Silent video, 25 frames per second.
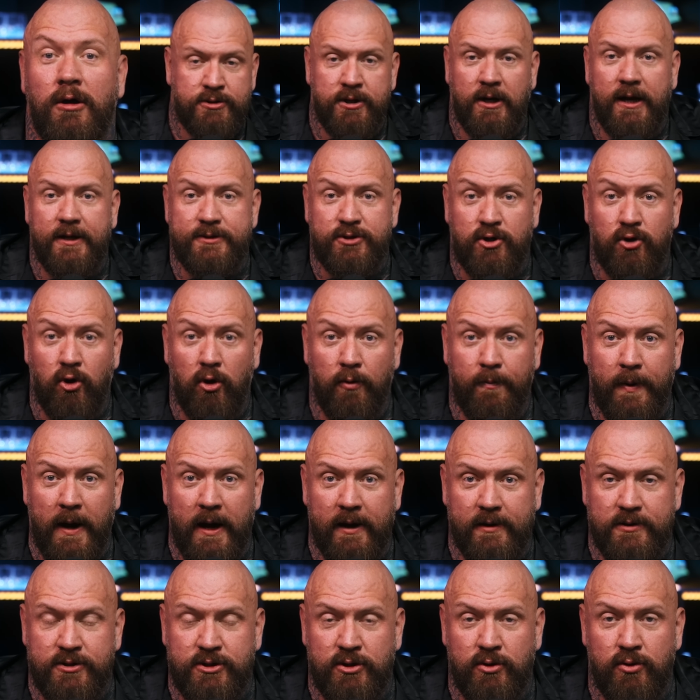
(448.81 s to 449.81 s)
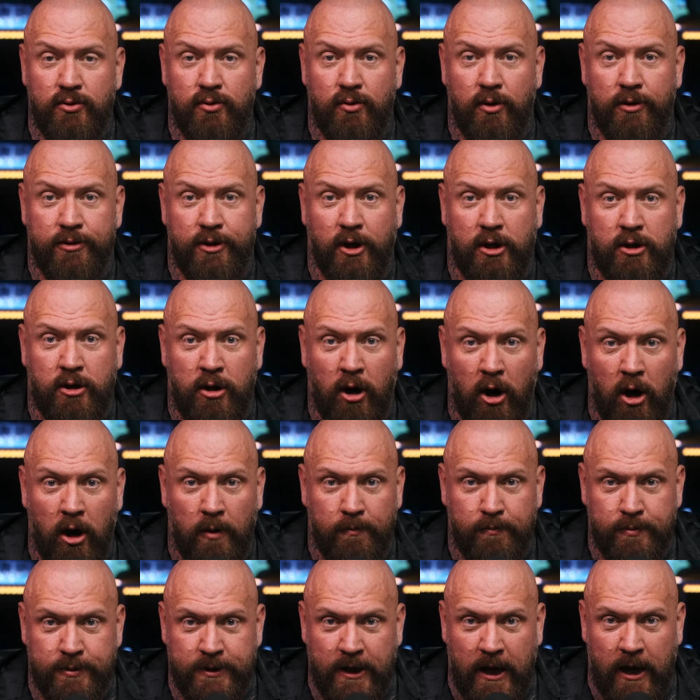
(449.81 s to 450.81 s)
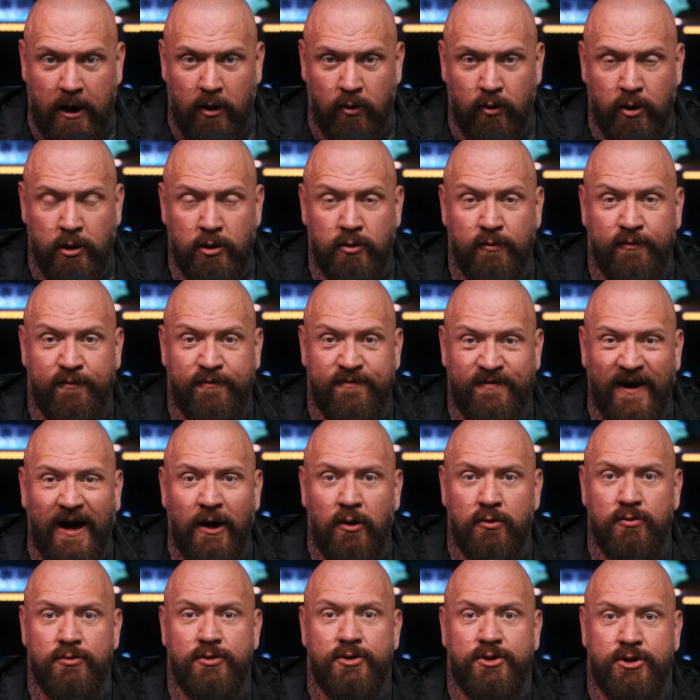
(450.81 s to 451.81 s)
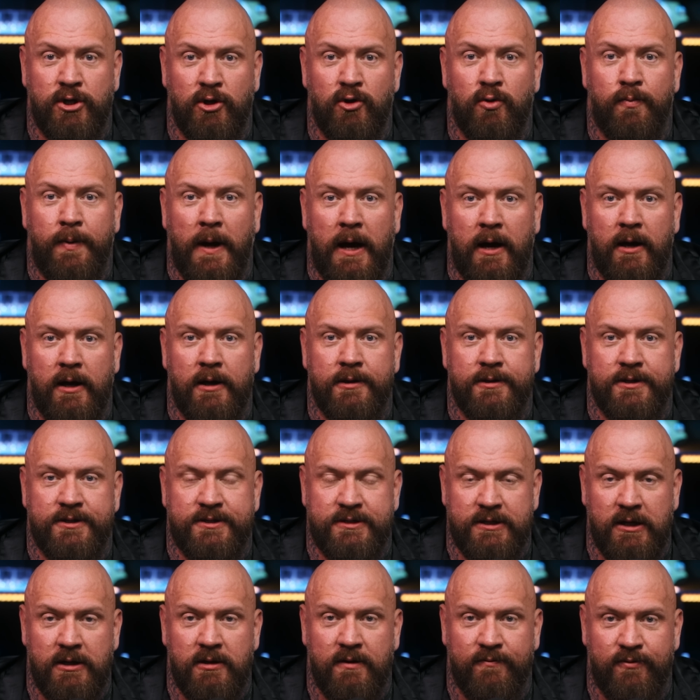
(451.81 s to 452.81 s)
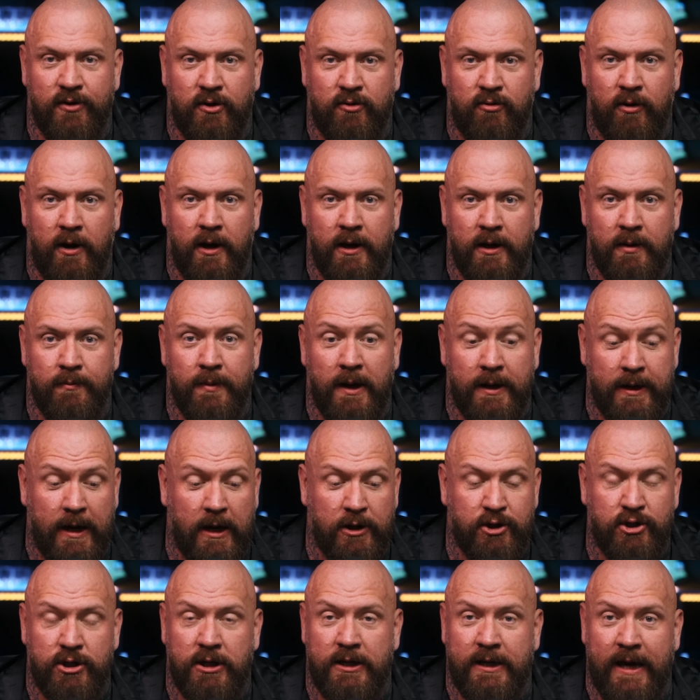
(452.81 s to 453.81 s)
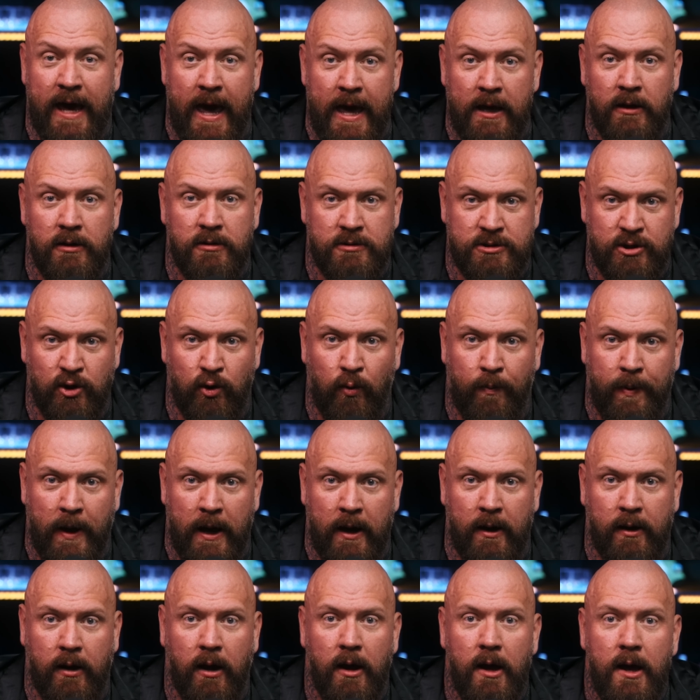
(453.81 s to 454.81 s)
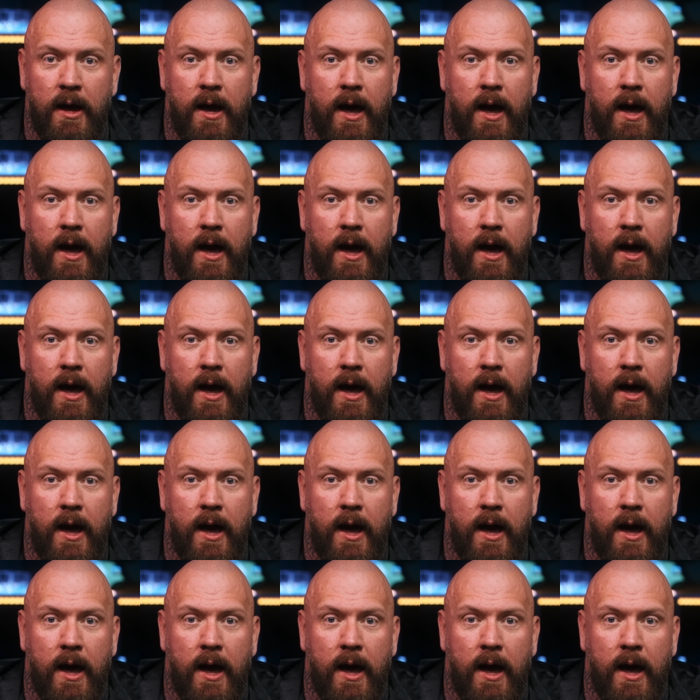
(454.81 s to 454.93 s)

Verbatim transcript: So let's go back to the cop now who found Tupac at the scene of the crime and actually held Tupac